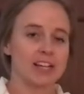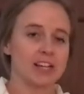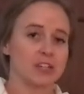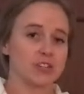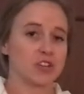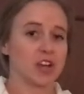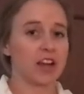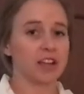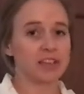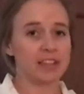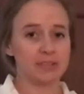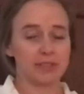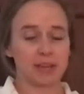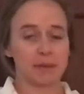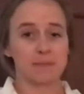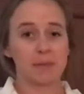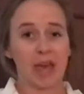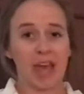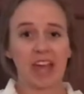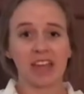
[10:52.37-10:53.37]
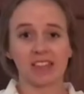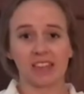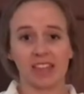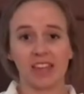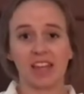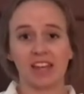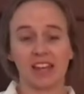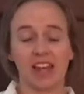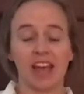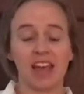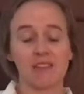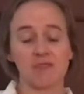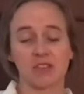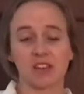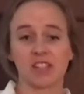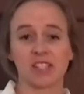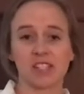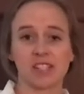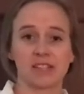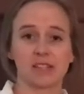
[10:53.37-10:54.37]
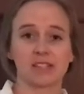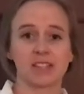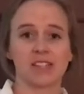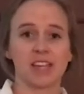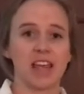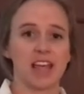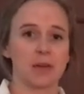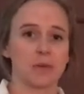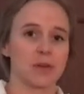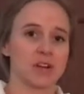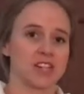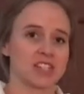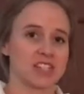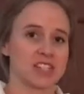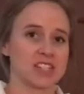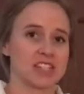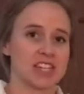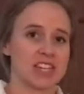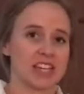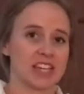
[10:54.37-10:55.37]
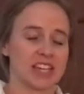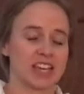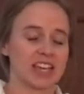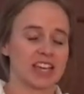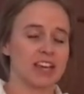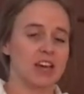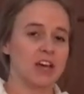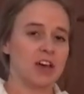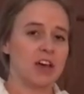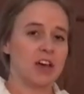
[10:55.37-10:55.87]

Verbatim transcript: try living back then every single day where it's stinky